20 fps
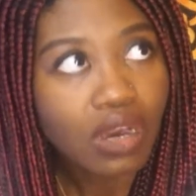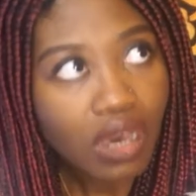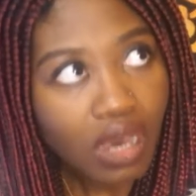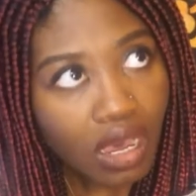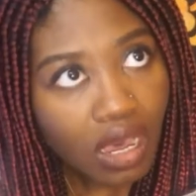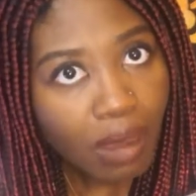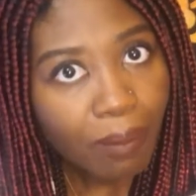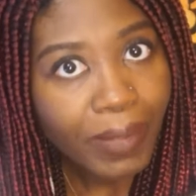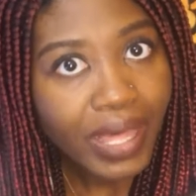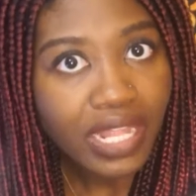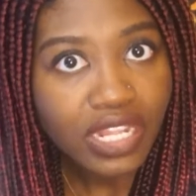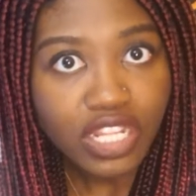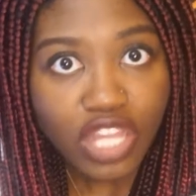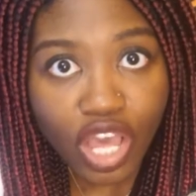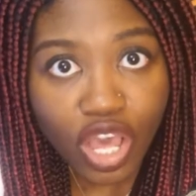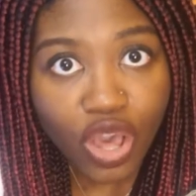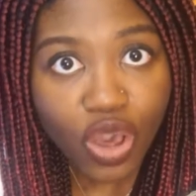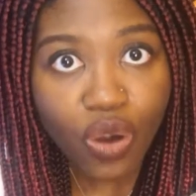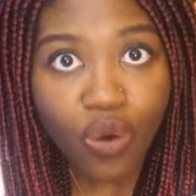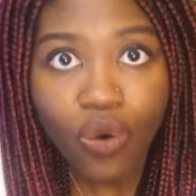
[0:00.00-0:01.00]

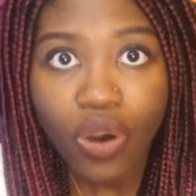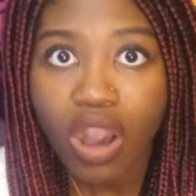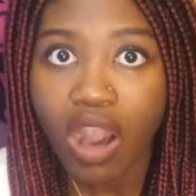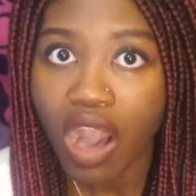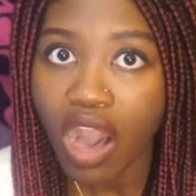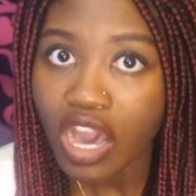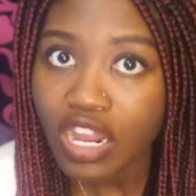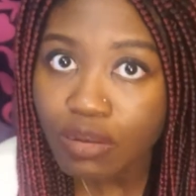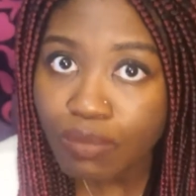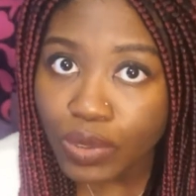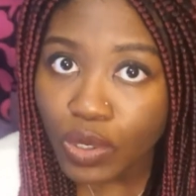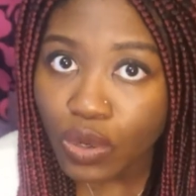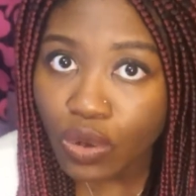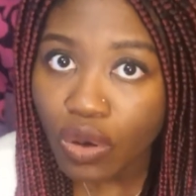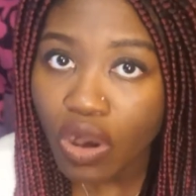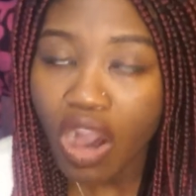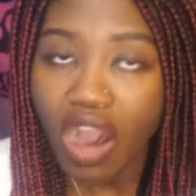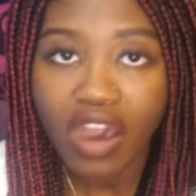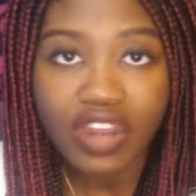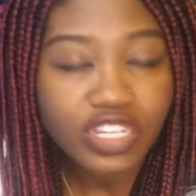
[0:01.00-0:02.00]
Hello,
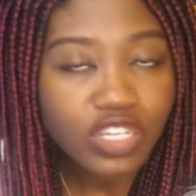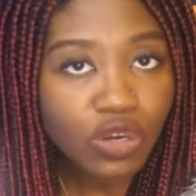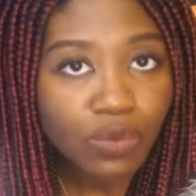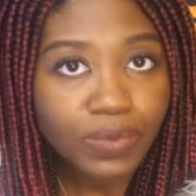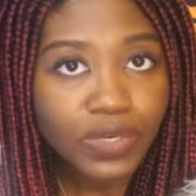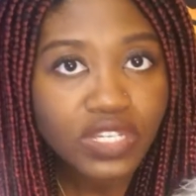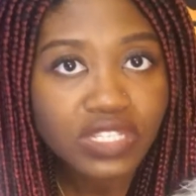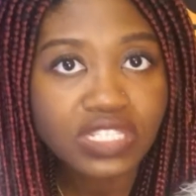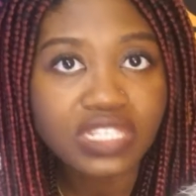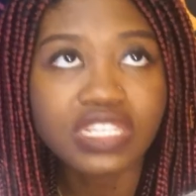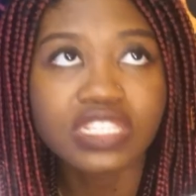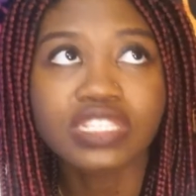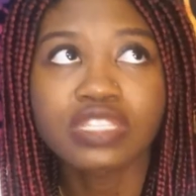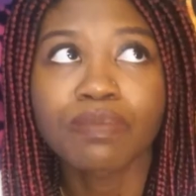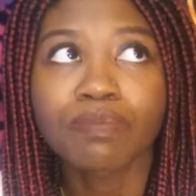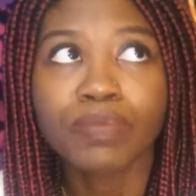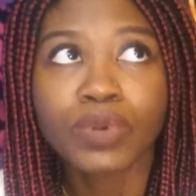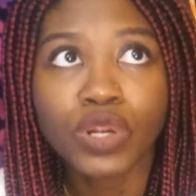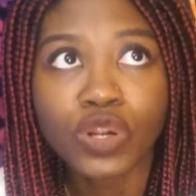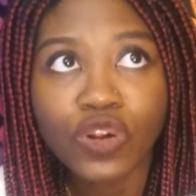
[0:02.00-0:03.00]
Audible. Audiobooks is the
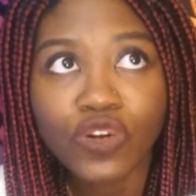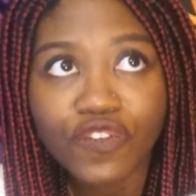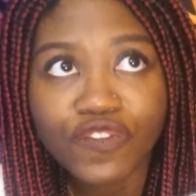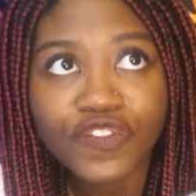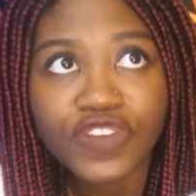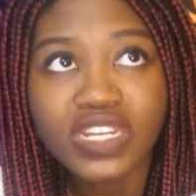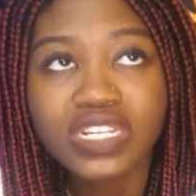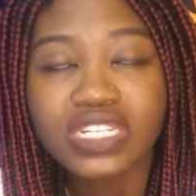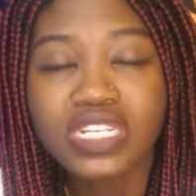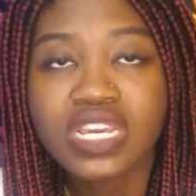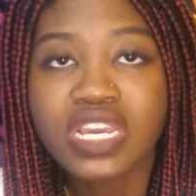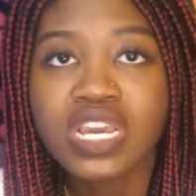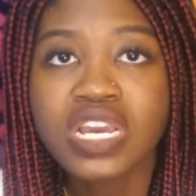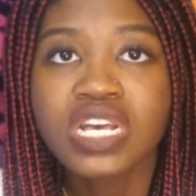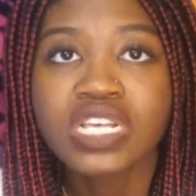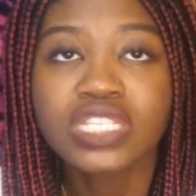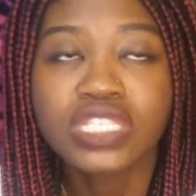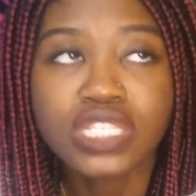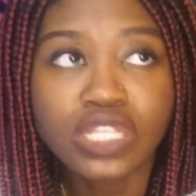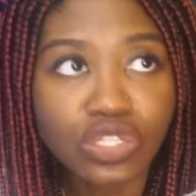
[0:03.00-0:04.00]
perfect
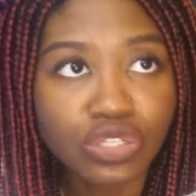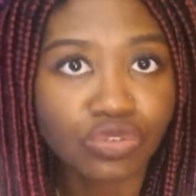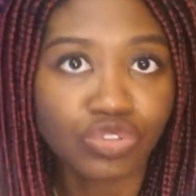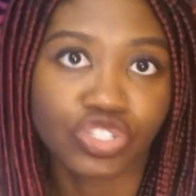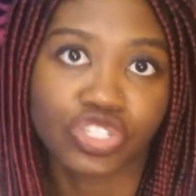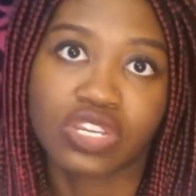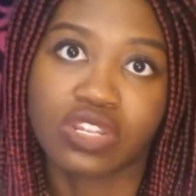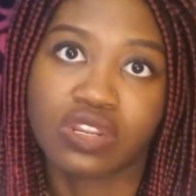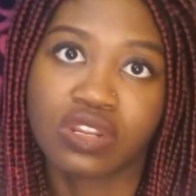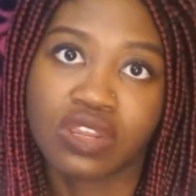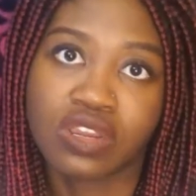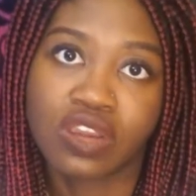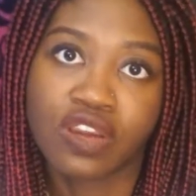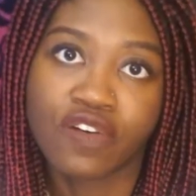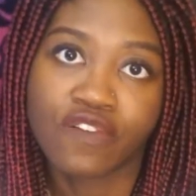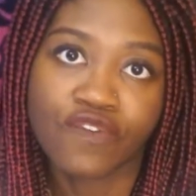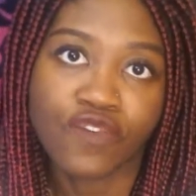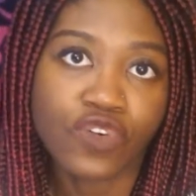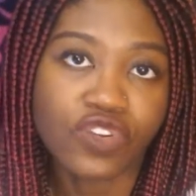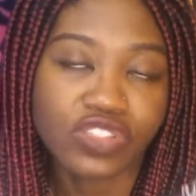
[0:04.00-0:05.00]
solution
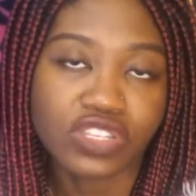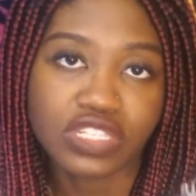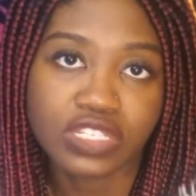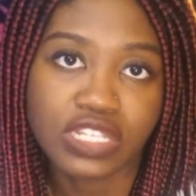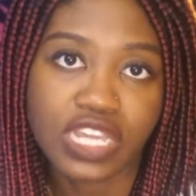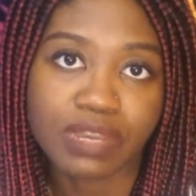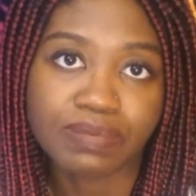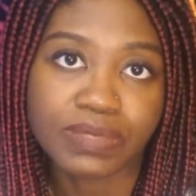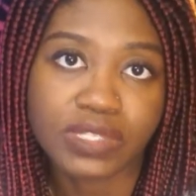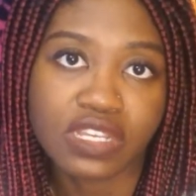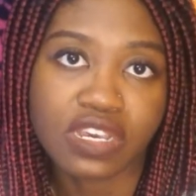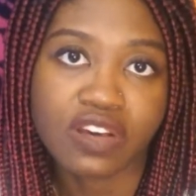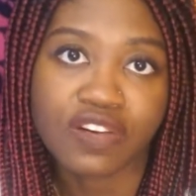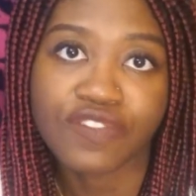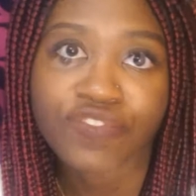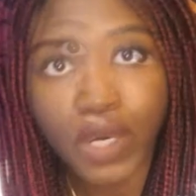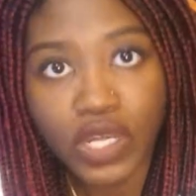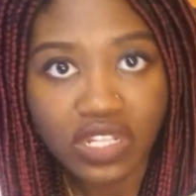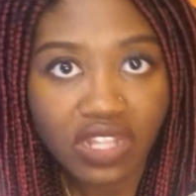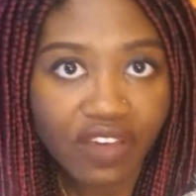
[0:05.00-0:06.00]
for these types
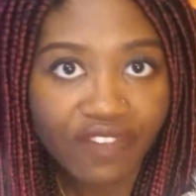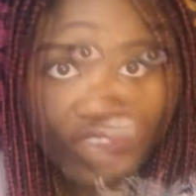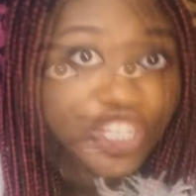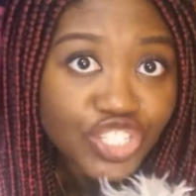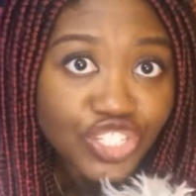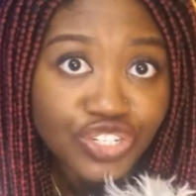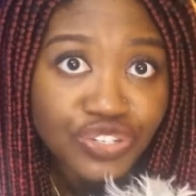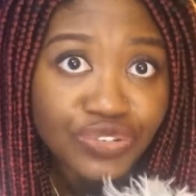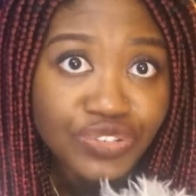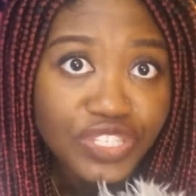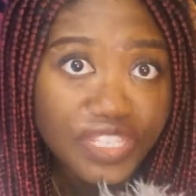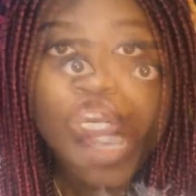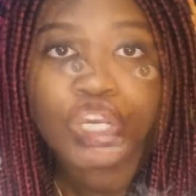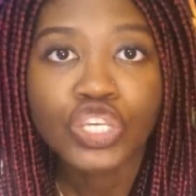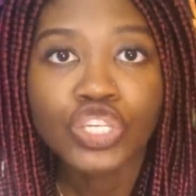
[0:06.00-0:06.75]
of book love issues.